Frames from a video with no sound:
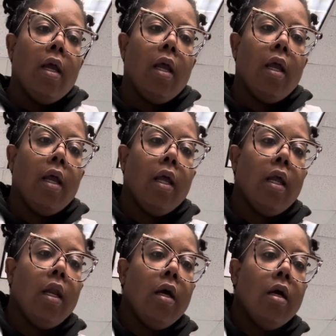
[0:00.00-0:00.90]

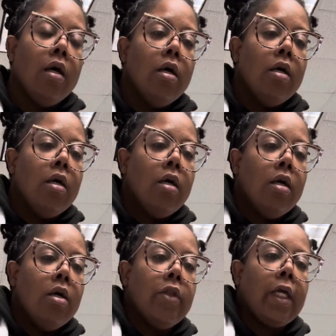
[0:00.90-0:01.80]
and
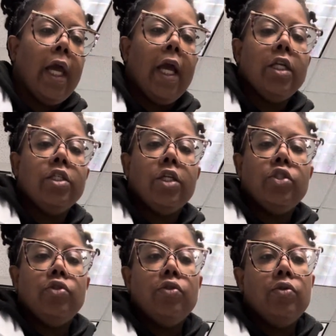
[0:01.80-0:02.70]
the gauge that
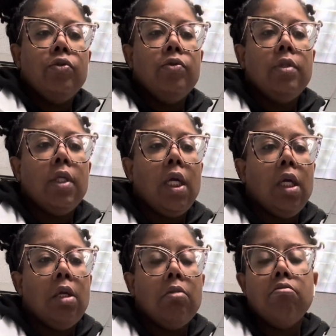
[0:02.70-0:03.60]
you used,
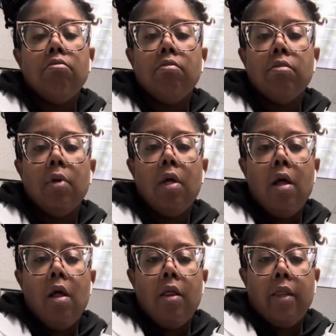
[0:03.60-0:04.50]
and
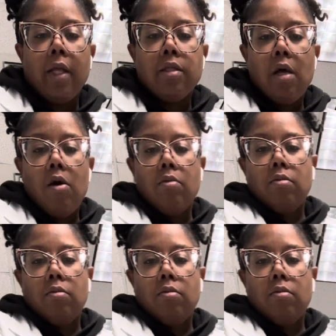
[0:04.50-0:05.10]
that's all.